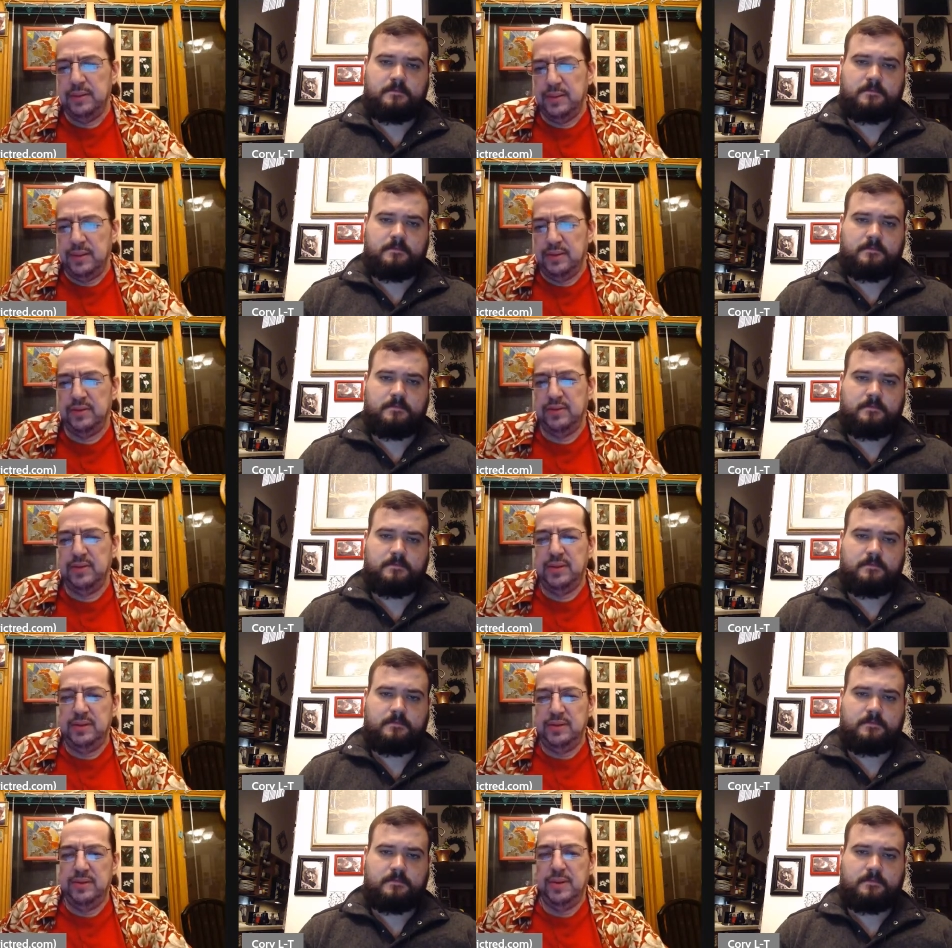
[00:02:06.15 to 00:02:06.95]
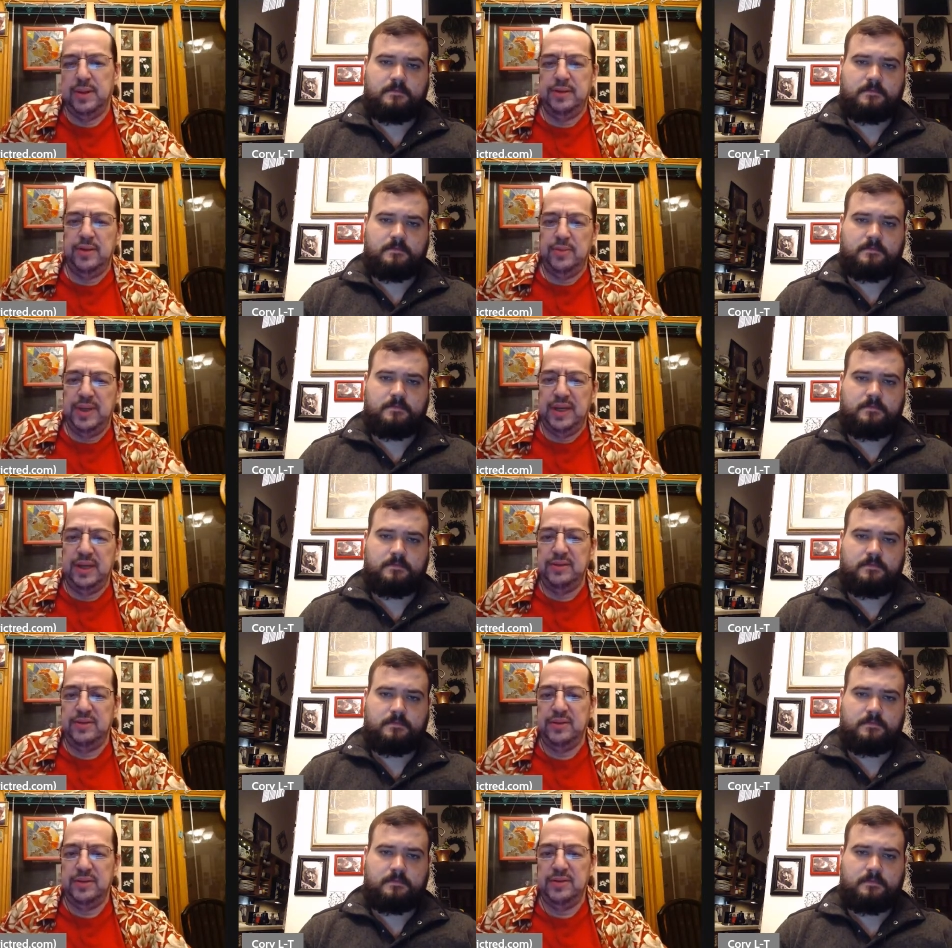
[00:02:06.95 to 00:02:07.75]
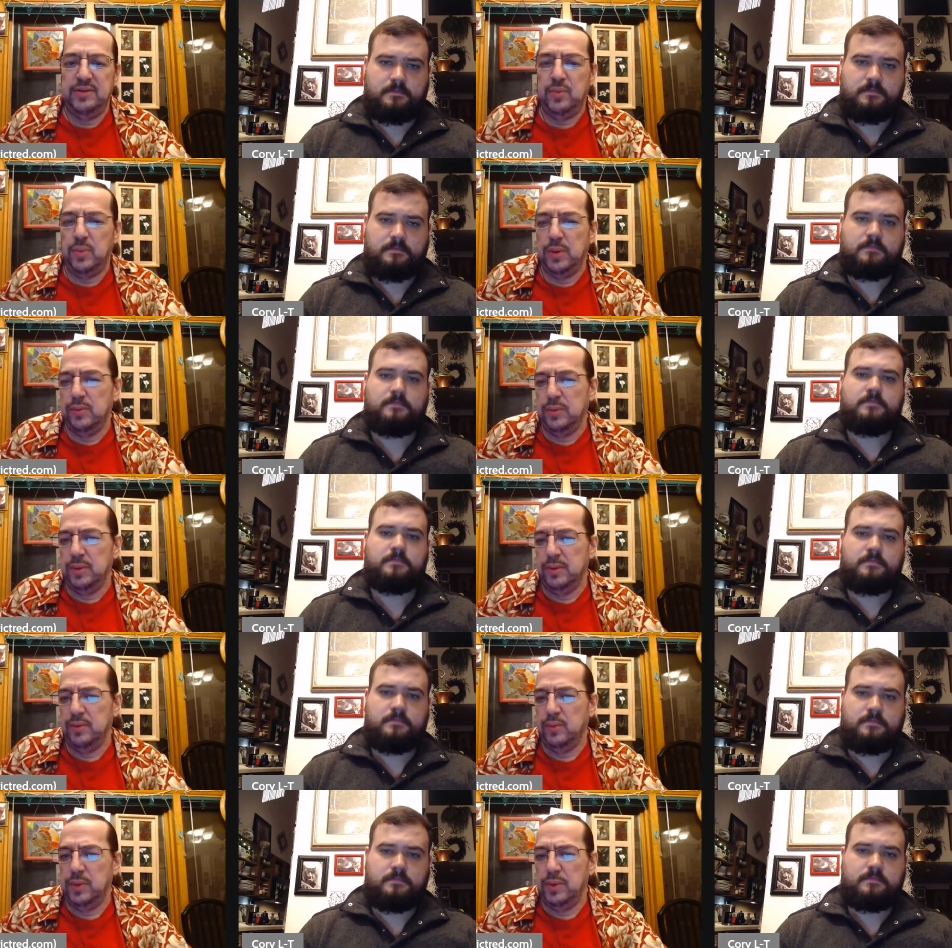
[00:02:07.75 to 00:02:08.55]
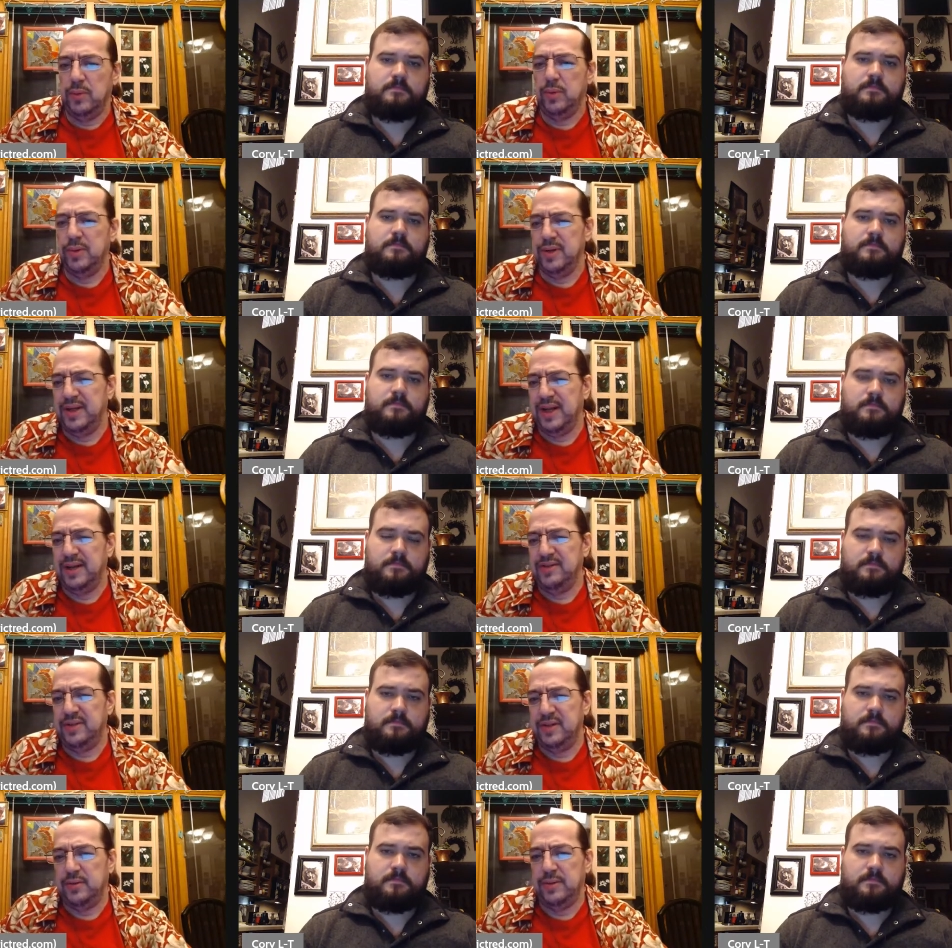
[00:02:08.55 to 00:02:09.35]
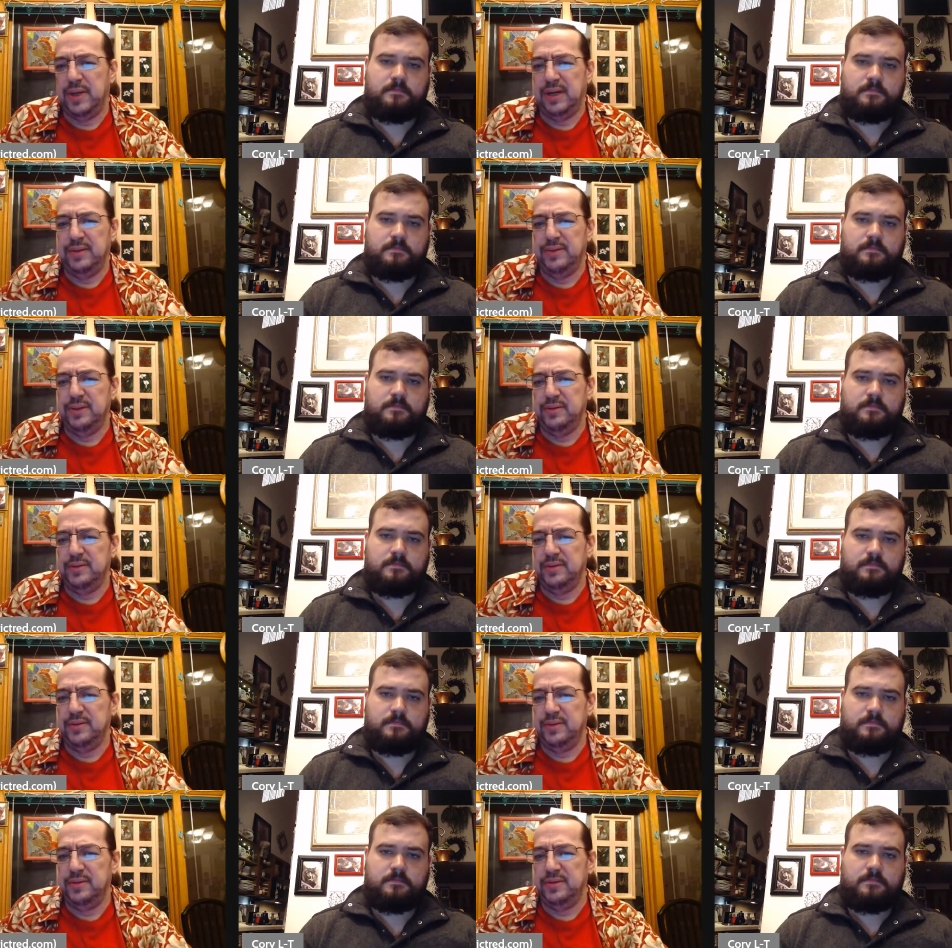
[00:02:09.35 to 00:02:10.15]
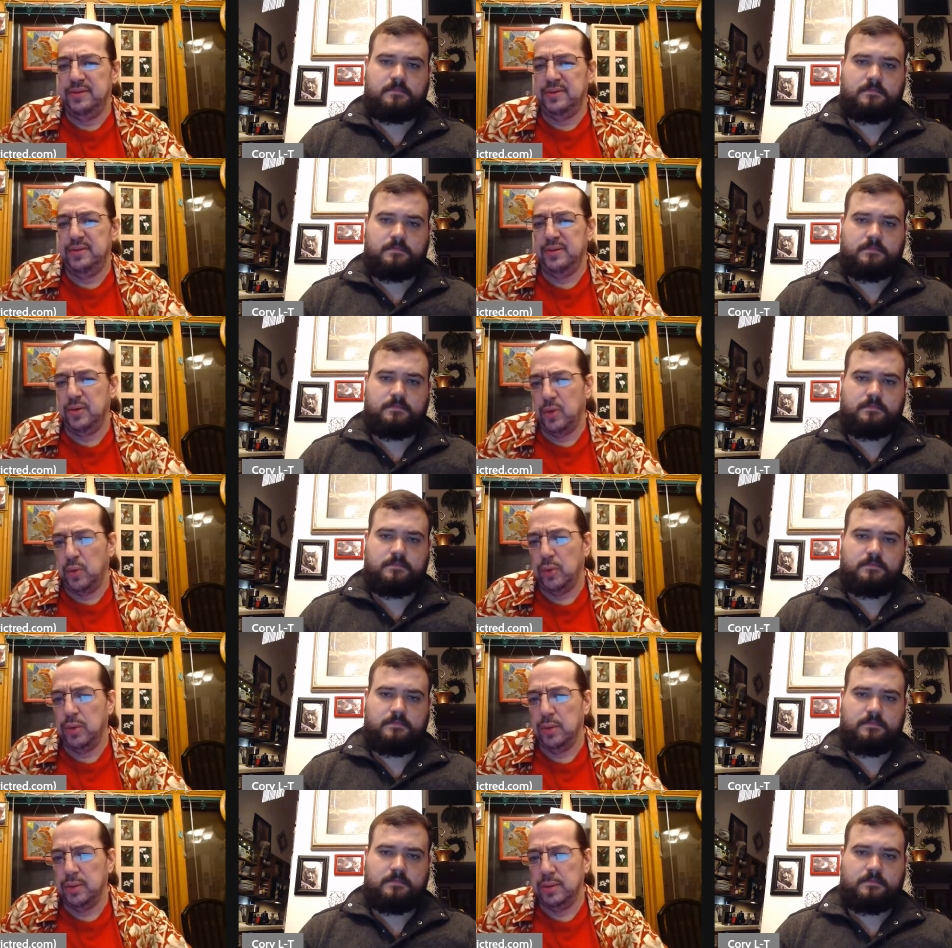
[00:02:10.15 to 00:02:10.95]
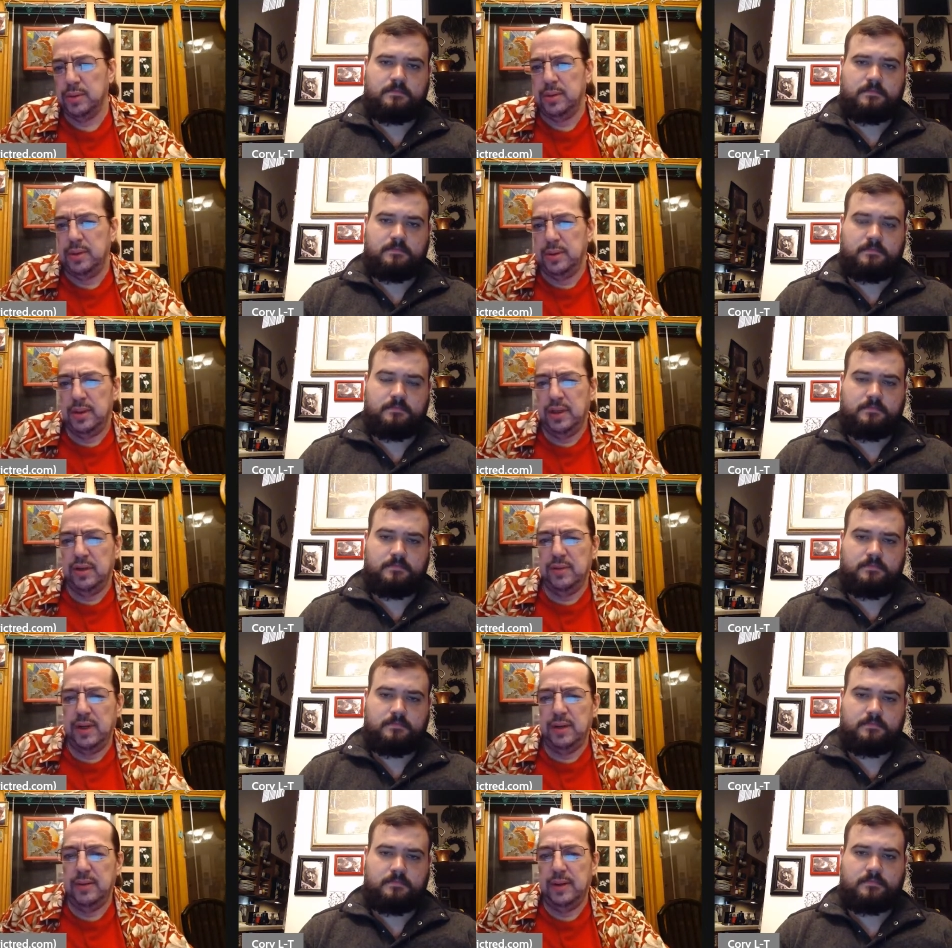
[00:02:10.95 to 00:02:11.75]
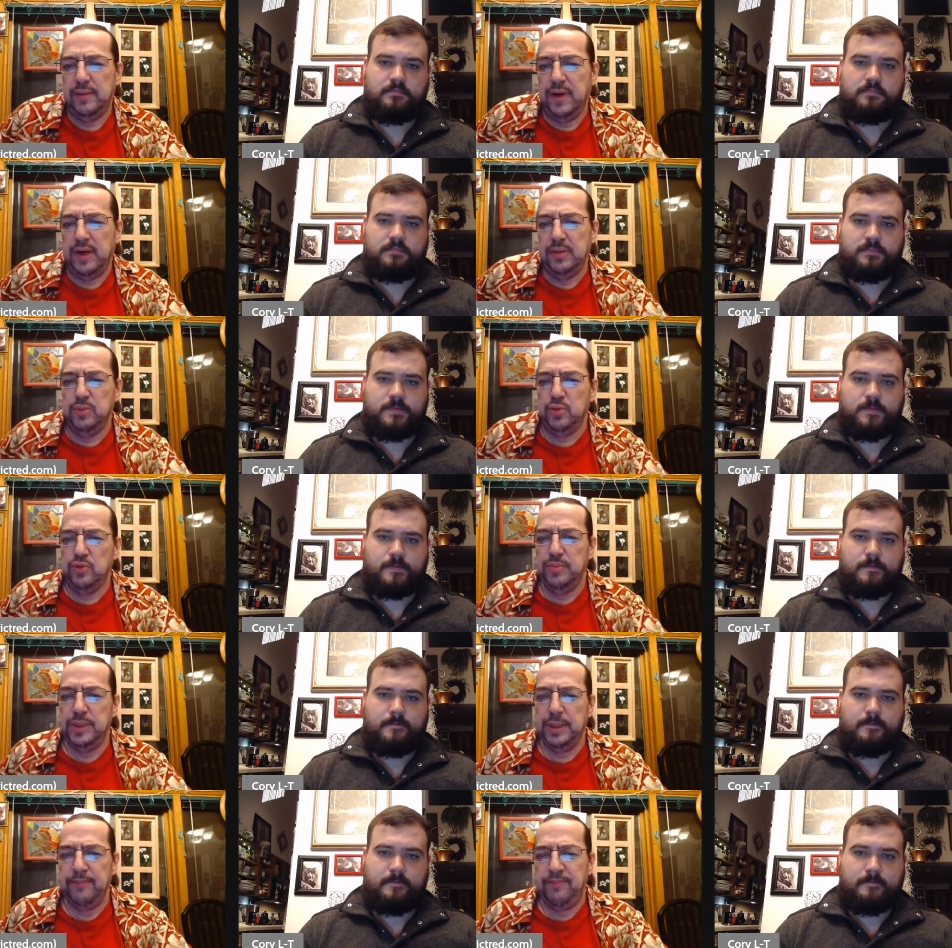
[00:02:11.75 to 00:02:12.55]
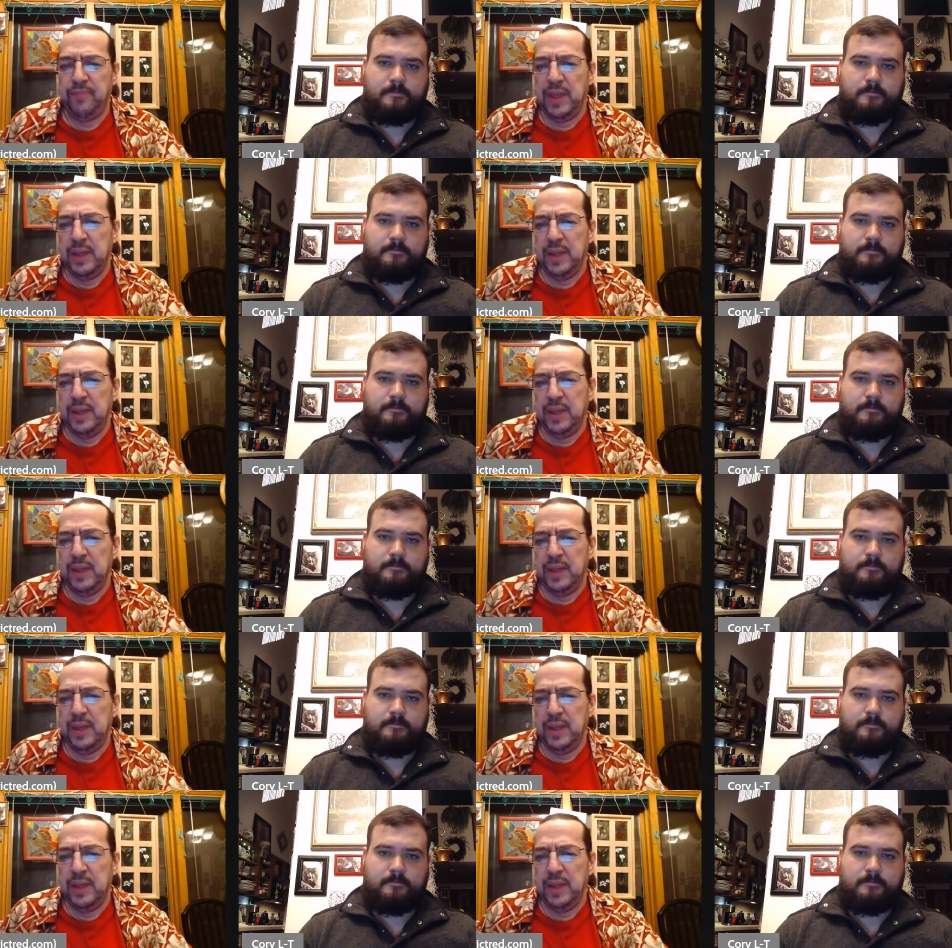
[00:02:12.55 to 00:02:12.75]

Speaker 1: these these are our demands. This is what we're we're organizing around. This is this is the core of our, of our movement.